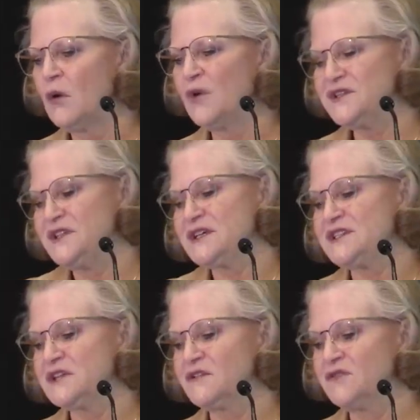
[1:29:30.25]
what is the
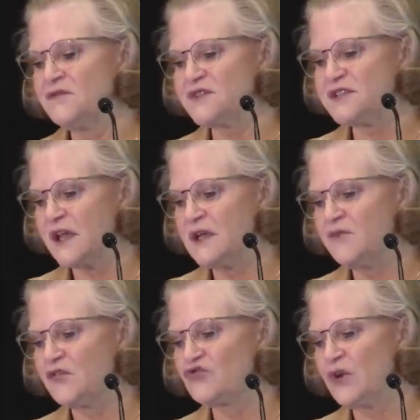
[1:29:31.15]
extent of lymphocyte
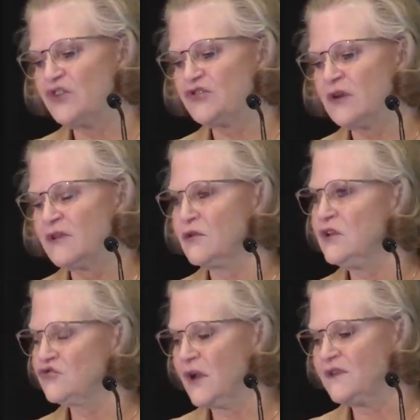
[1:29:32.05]
infiltration, are there
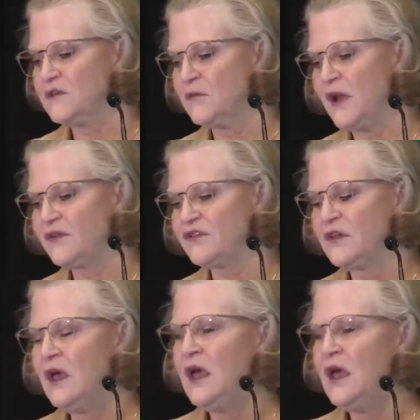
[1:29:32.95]
in-transit METs?